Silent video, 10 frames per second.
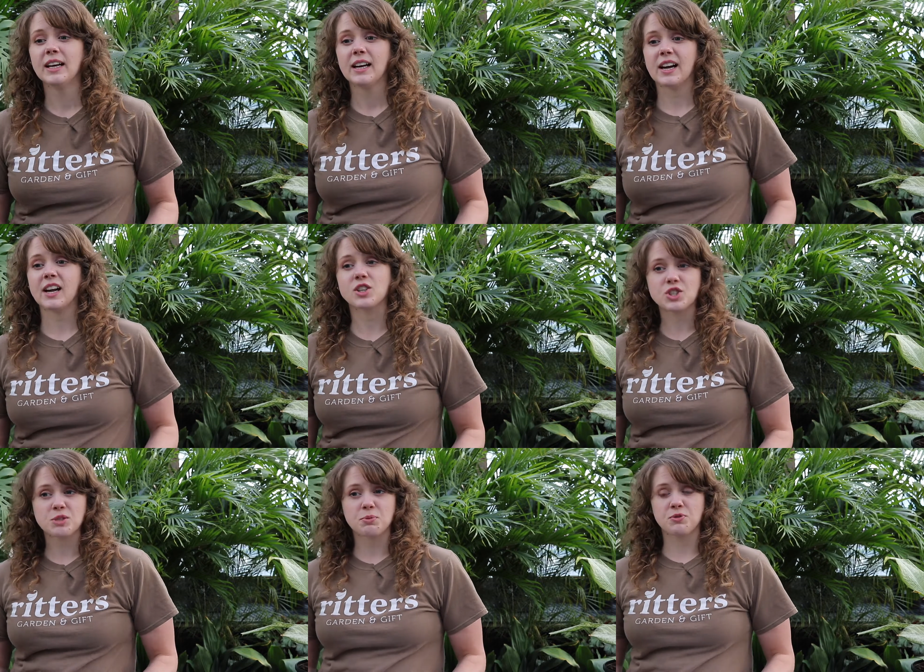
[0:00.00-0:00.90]
I
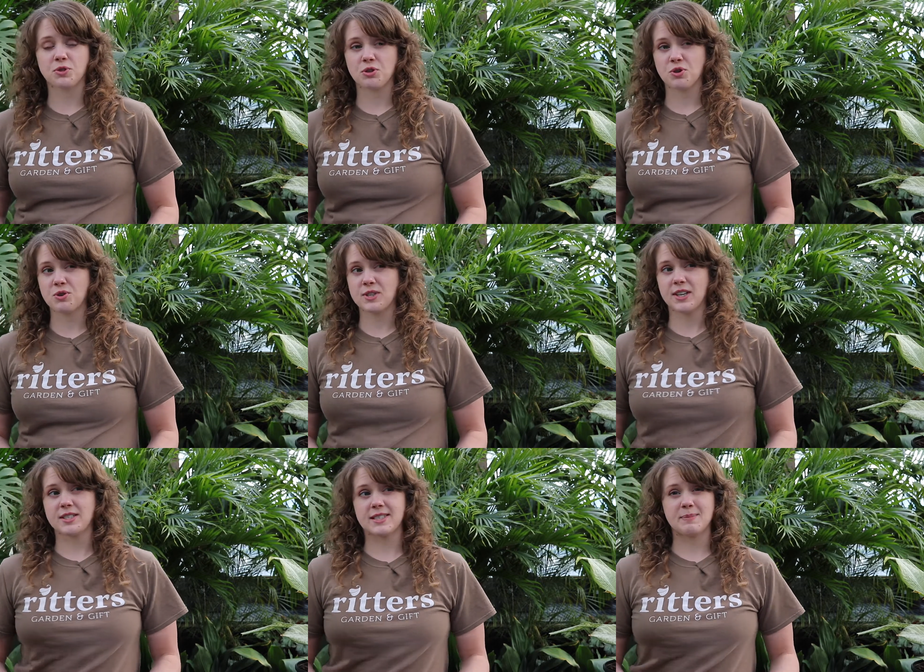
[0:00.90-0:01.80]
actually prefer
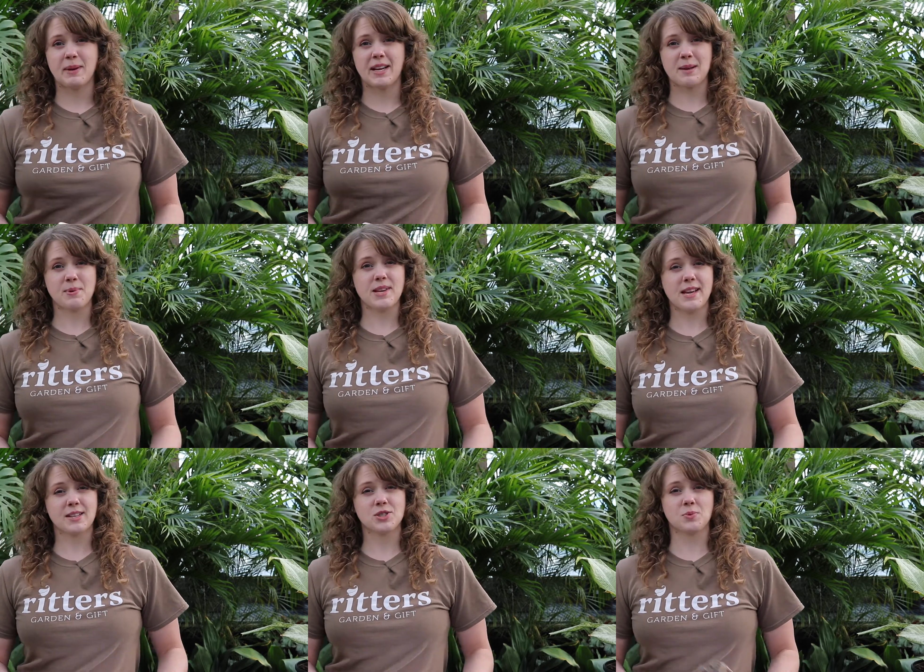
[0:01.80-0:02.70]
crotons as bedding
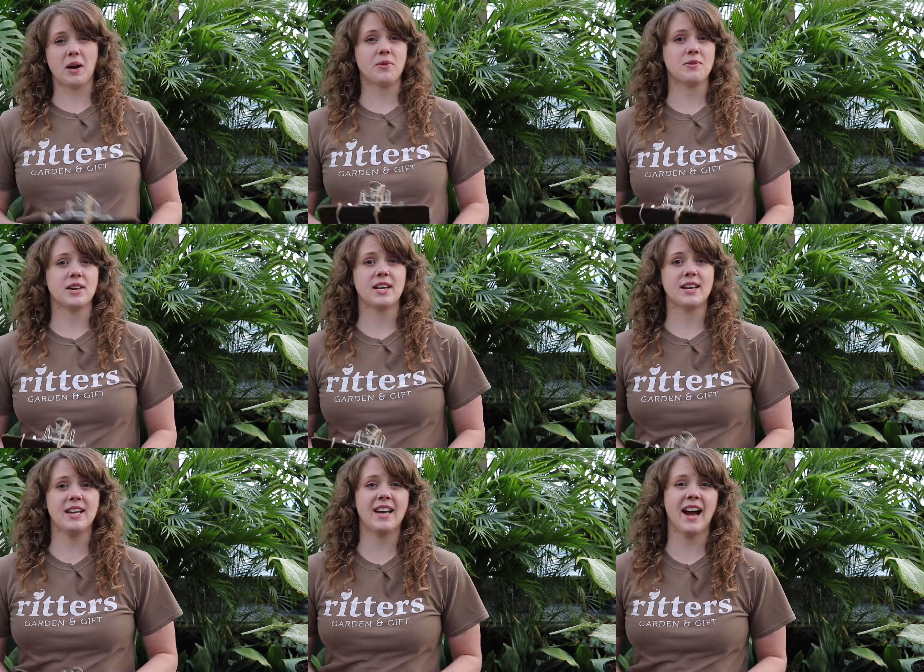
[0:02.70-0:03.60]
plants rather than
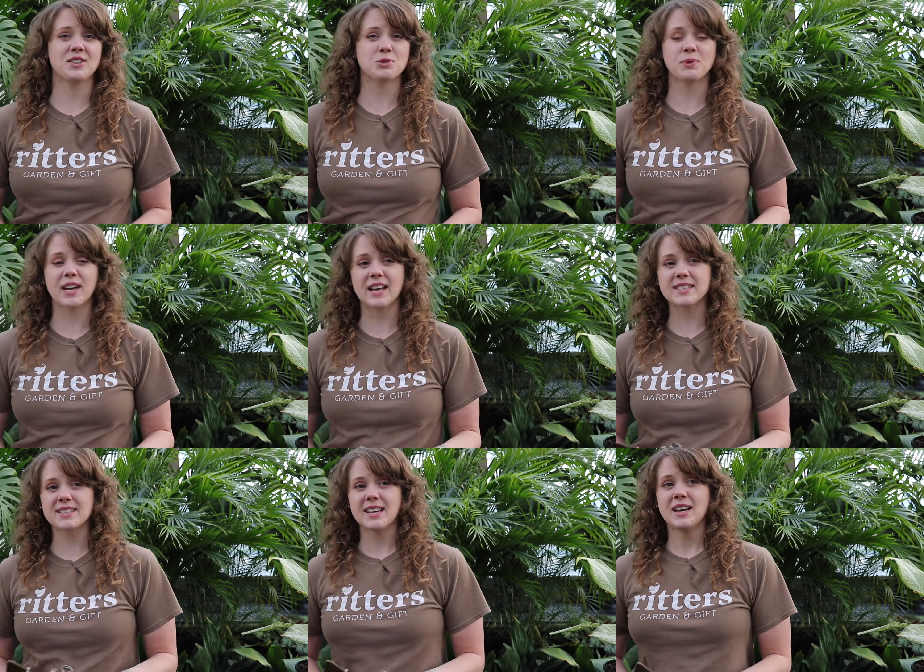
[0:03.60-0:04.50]
house
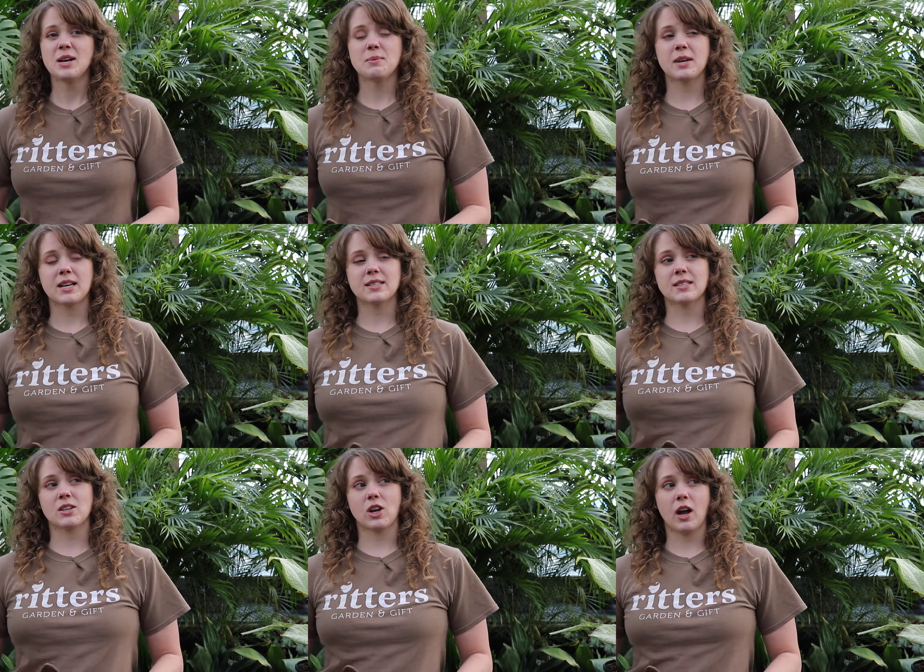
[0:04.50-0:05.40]
plants, because
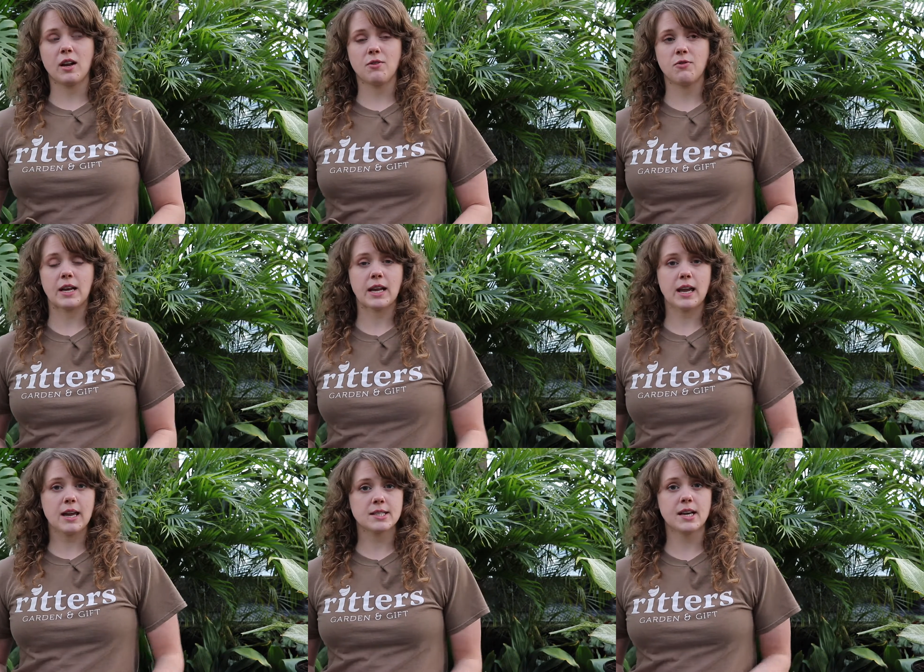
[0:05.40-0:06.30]
they're kind of
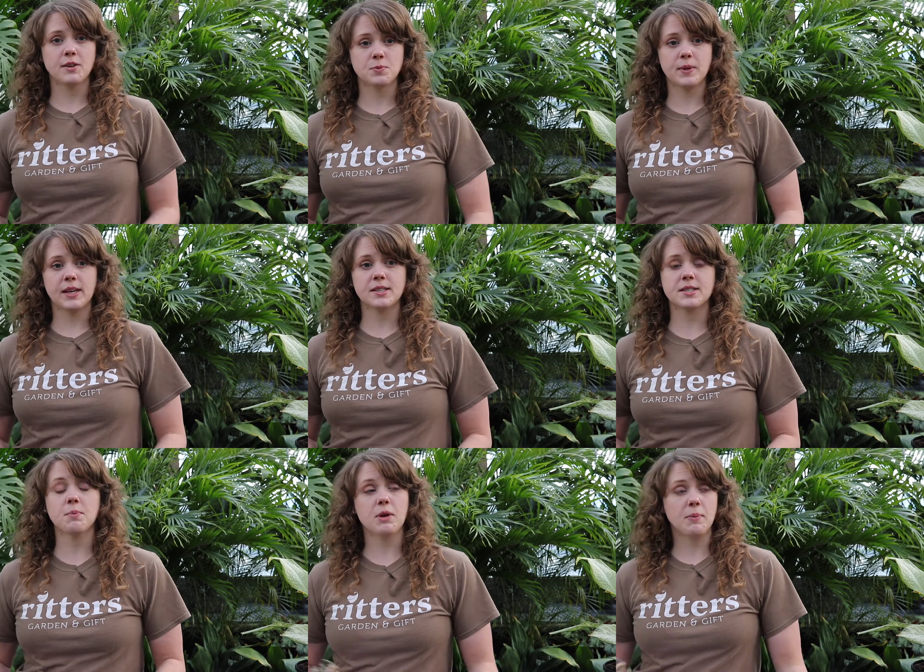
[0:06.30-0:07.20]
finicky as houseplants.
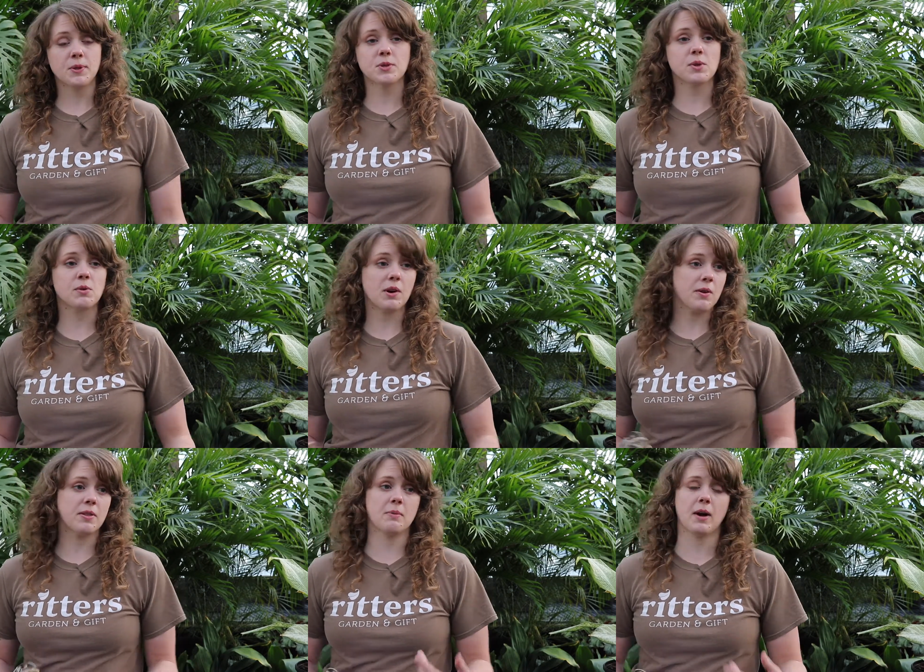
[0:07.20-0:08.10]
Some people do really well with
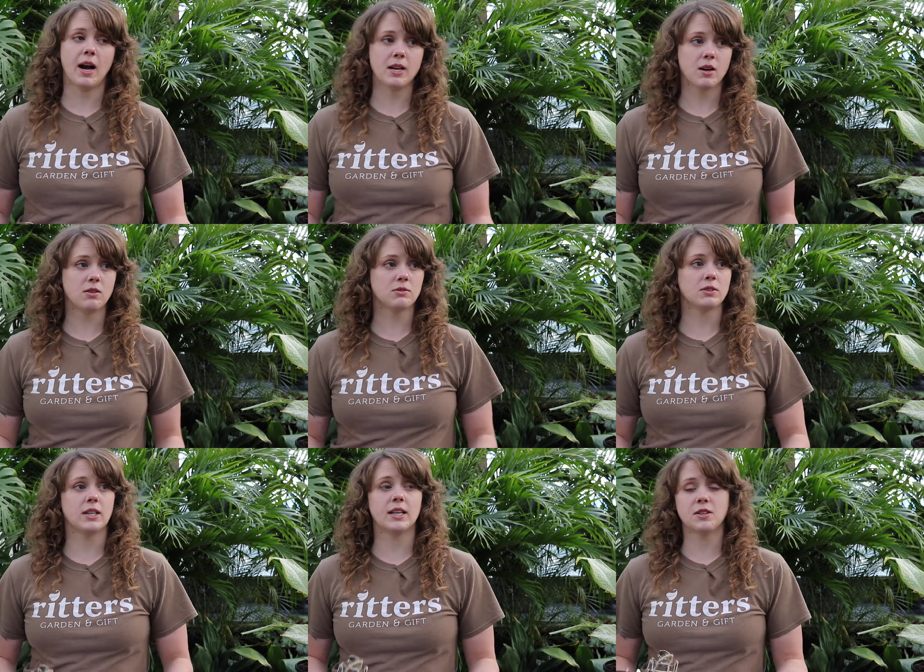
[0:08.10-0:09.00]
them. I don't,
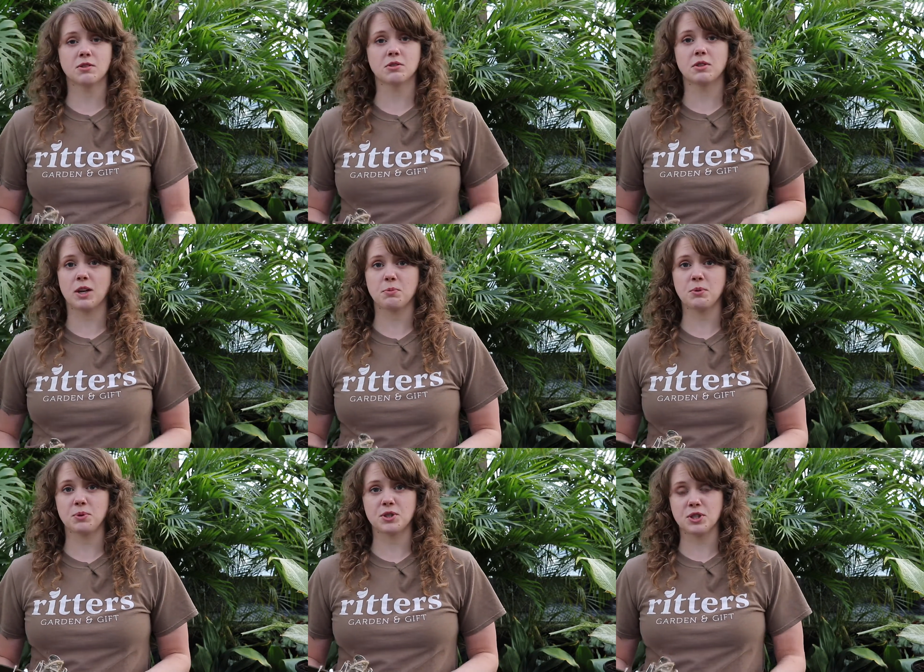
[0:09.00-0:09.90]
and I don't know a lot of
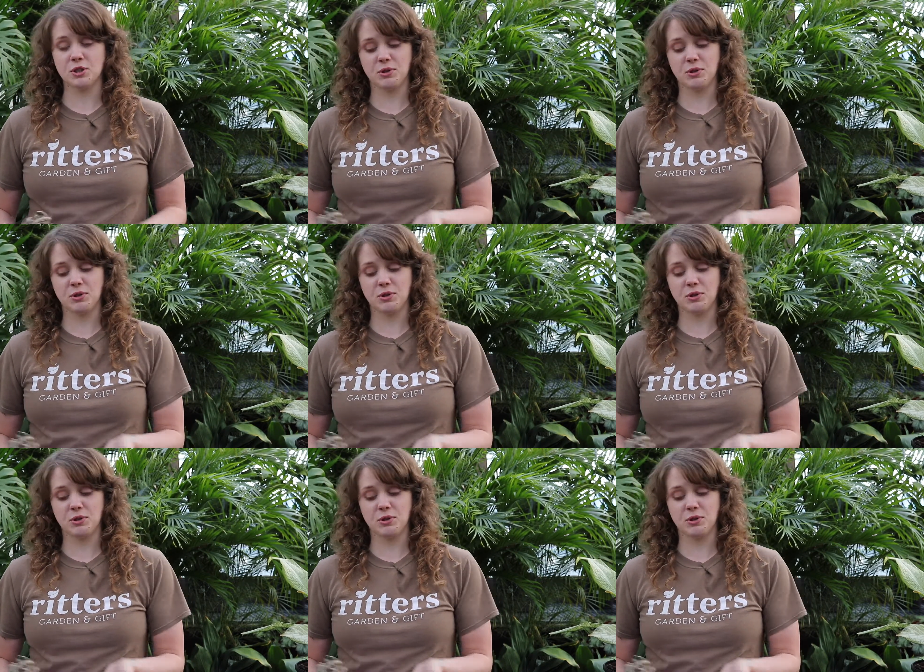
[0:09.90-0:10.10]
people that do.